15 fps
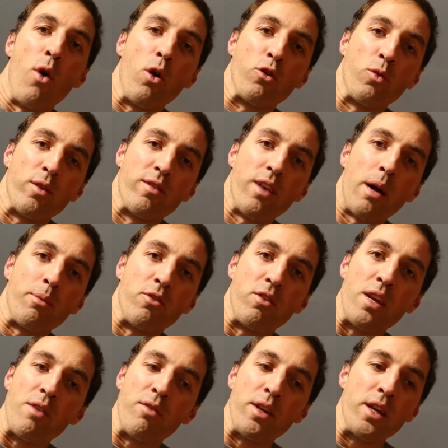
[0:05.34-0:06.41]
Folks, what's up?
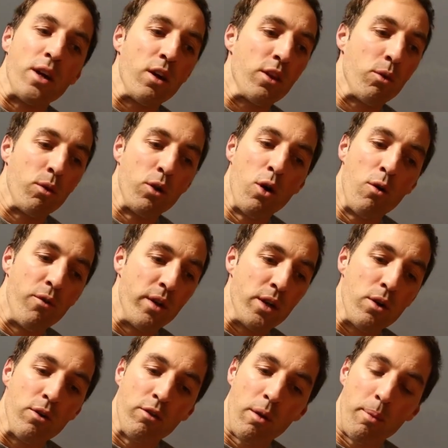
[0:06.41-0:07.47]
Steven here. There were no
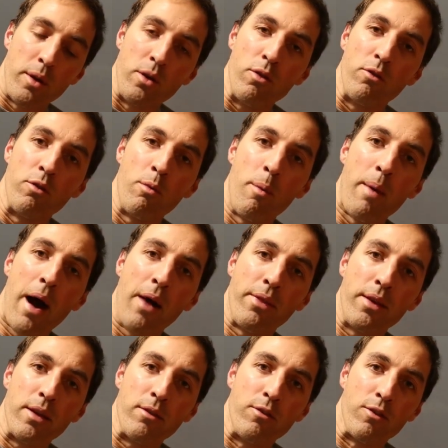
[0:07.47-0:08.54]
videos up on YouTube about
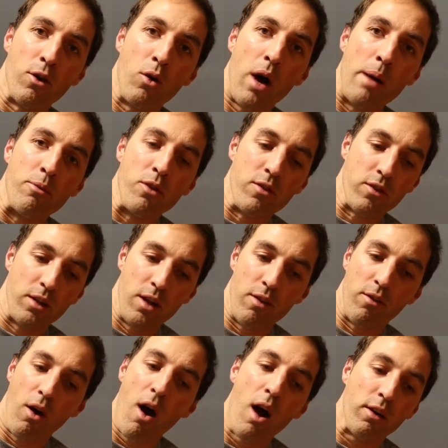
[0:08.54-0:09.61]
this, so I'm just going
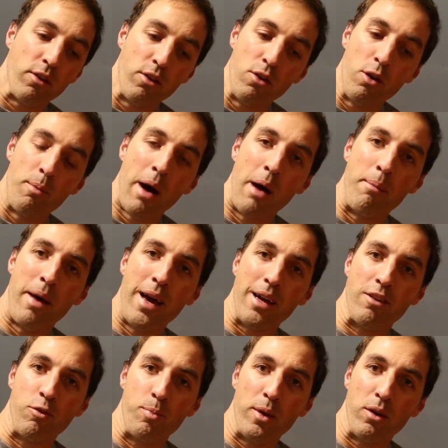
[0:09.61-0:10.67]
to talk to you about my
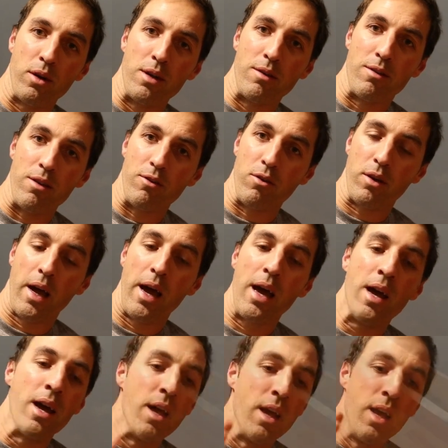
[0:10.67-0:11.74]
experiences,
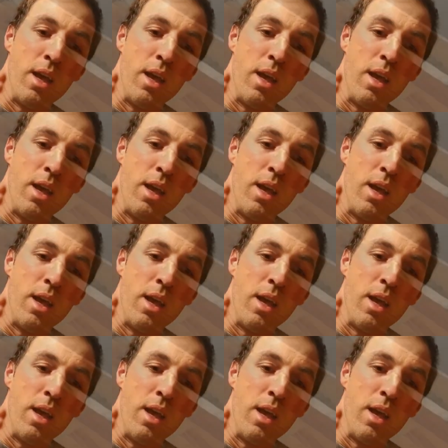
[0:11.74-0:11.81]
okay?